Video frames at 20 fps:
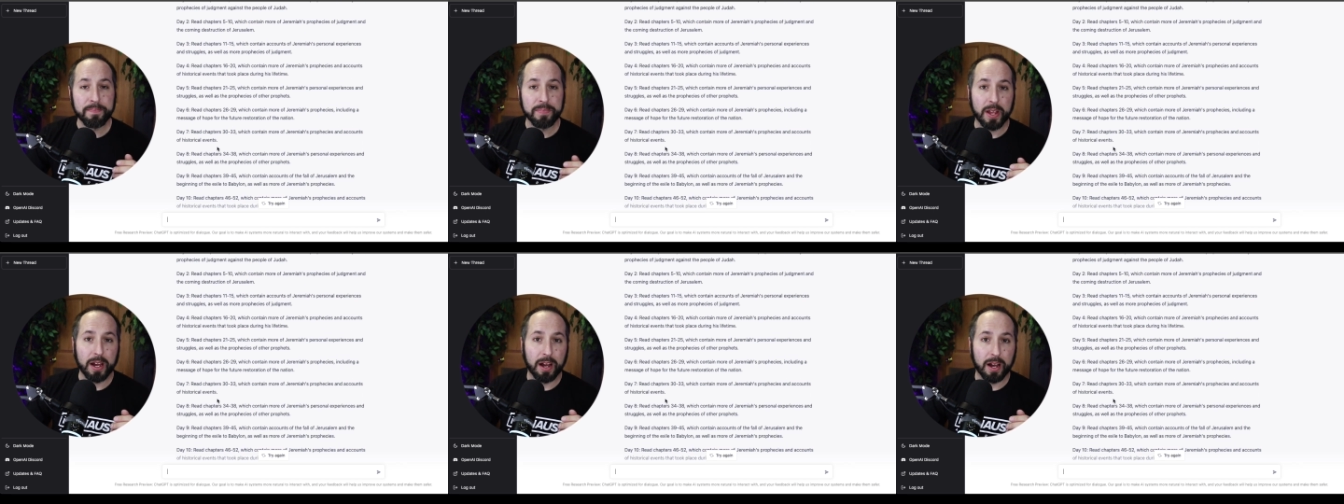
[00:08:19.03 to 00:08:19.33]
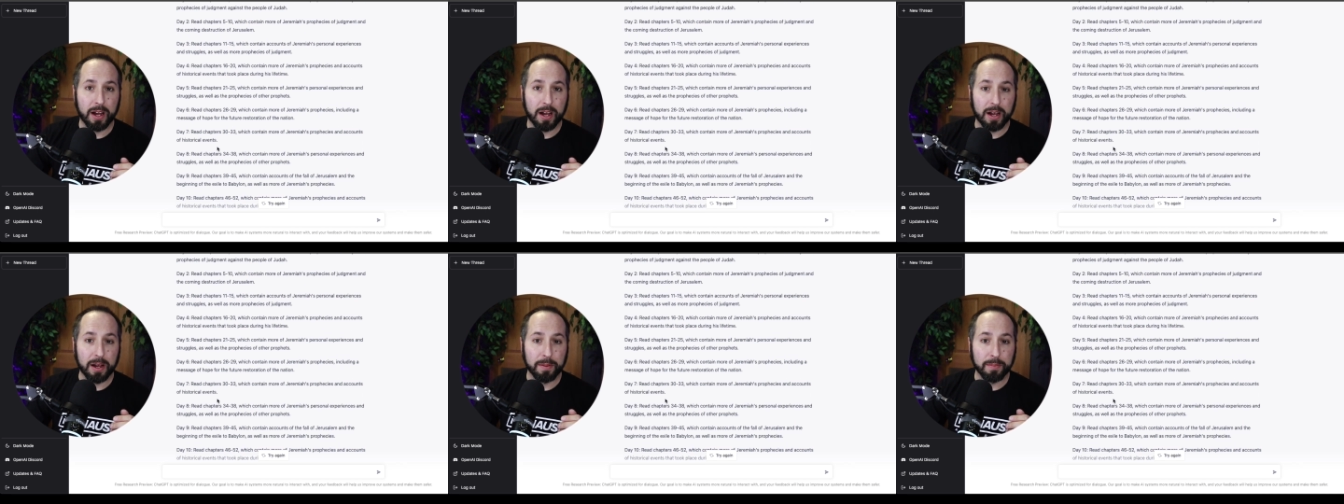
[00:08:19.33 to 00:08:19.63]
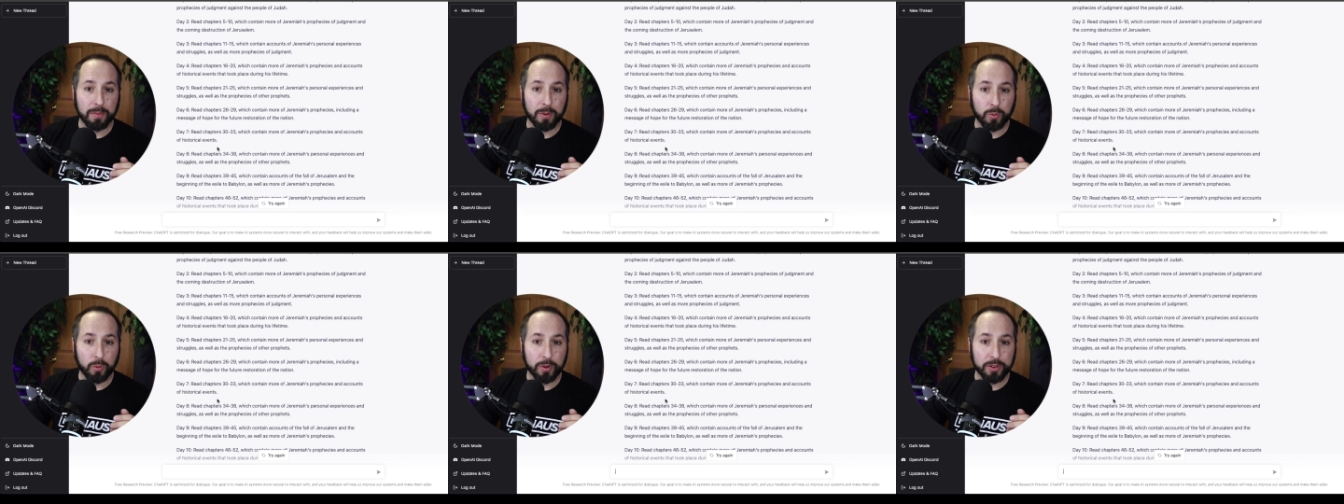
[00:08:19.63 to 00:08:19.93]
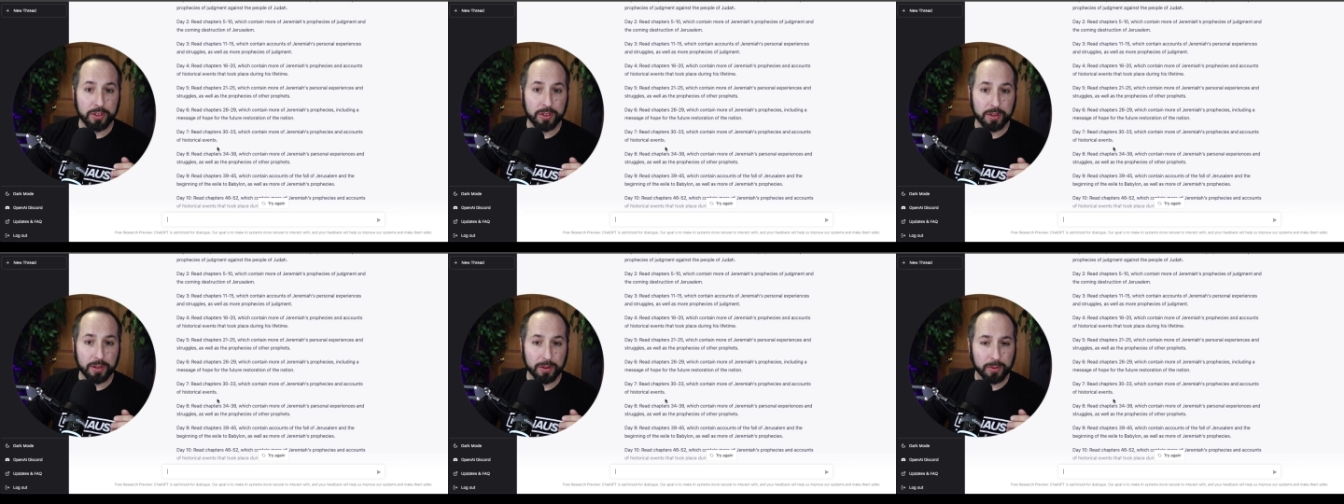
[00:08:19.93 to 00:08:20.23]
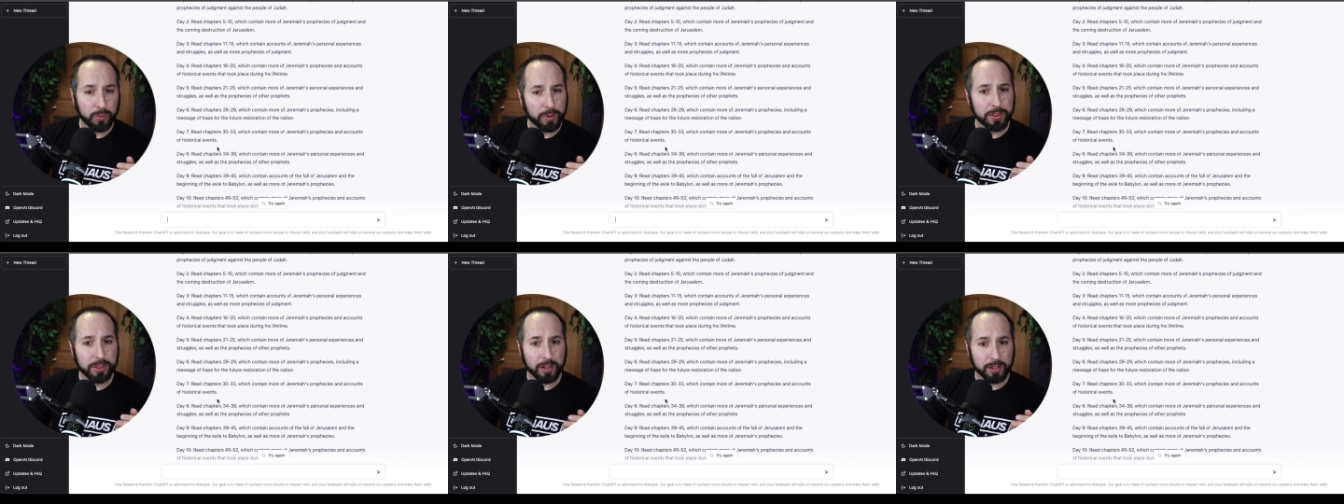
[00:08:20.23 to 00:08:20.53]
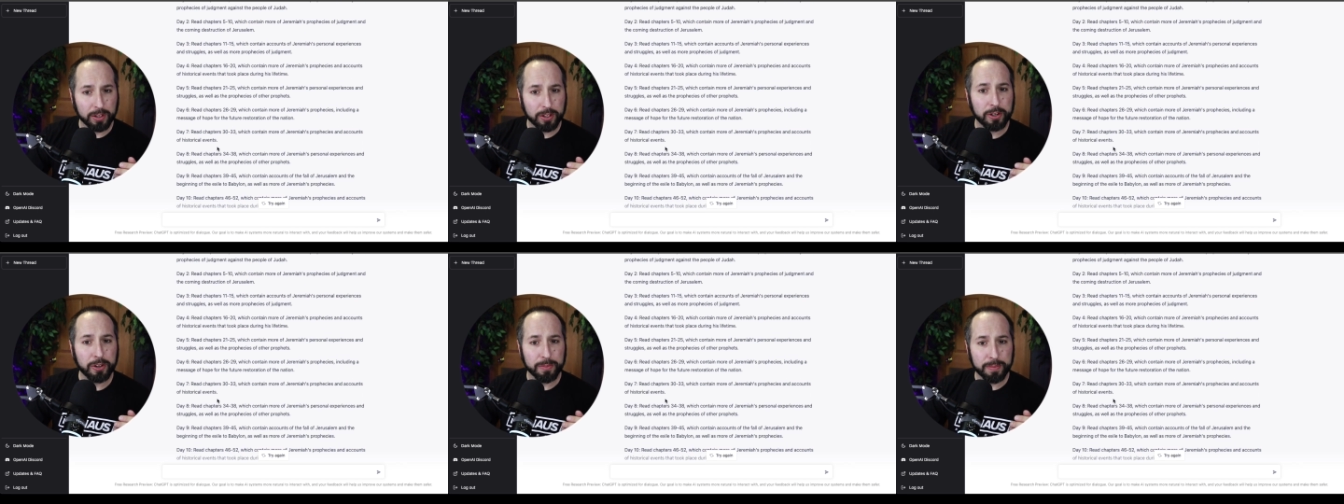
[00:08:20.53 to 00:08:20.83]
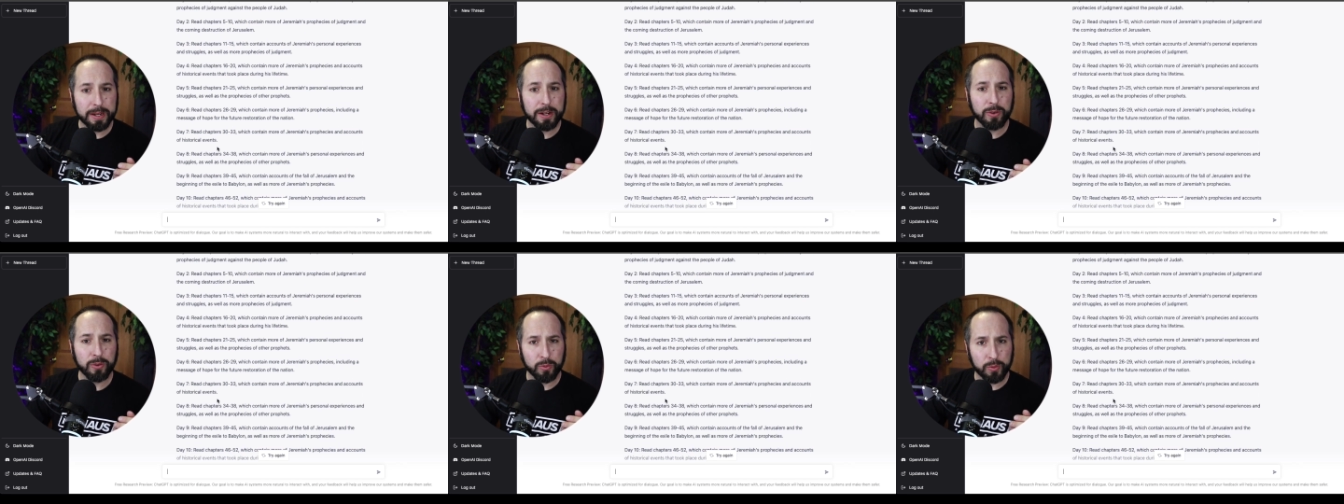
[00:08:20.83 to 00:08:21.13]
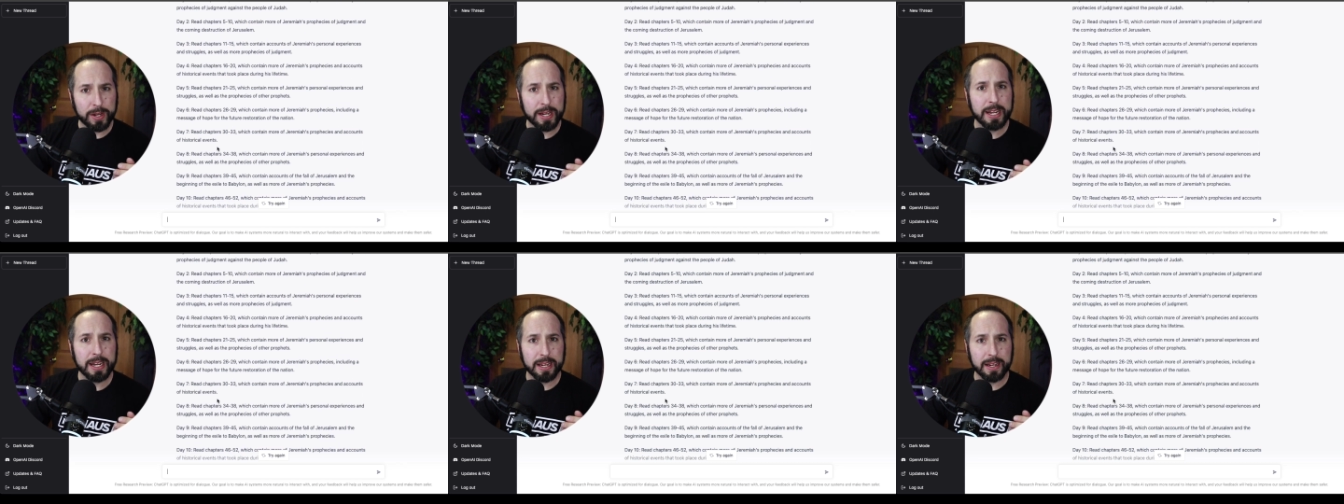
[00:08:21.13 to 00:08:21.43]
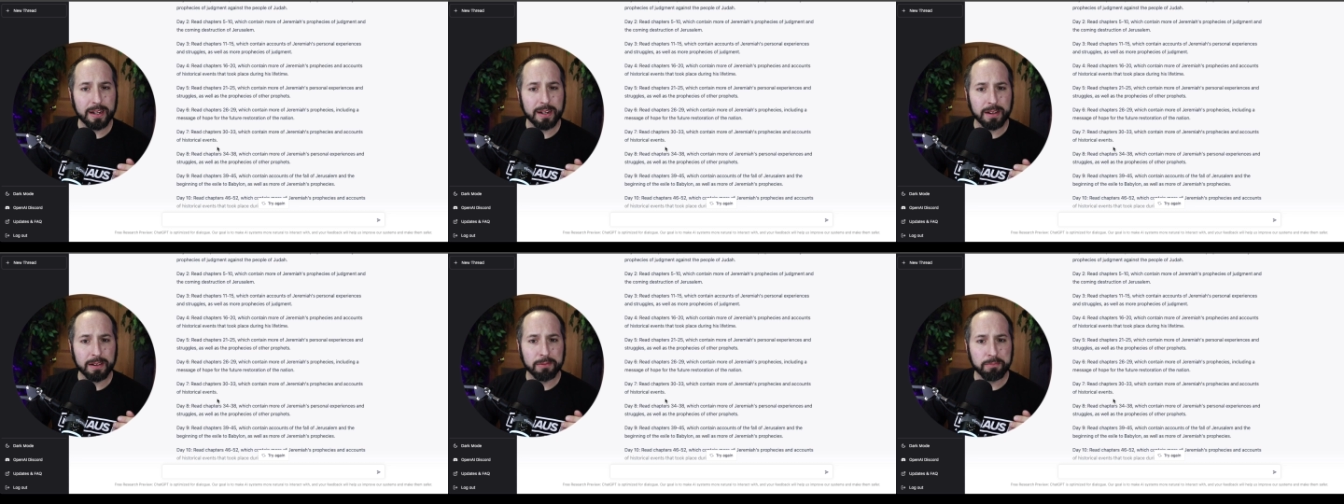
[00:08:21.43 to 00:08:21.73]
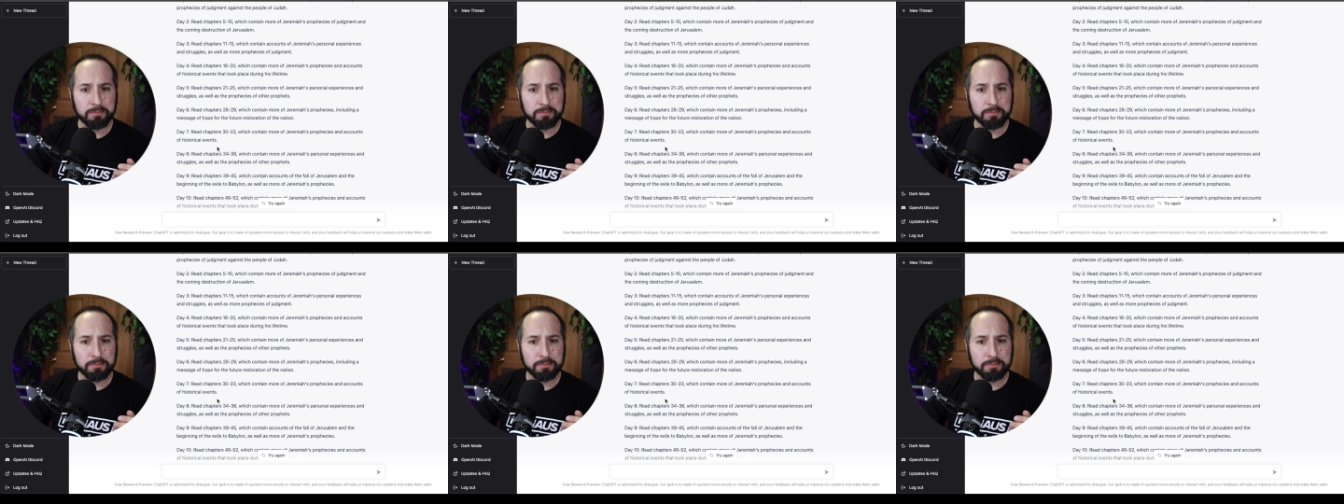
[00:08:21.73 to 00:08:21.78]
um, with with a little bit of reading